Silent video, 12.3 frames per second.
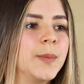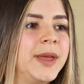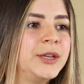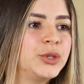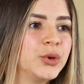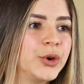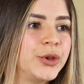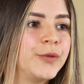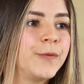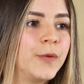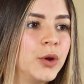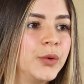make sure
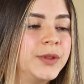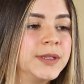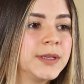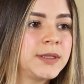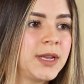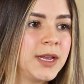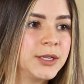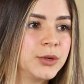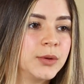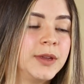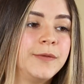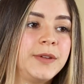you follow this
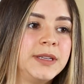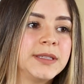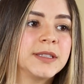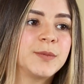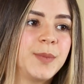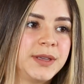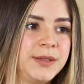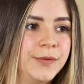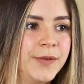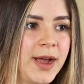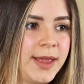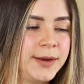schedule if it is
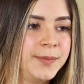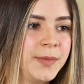specified,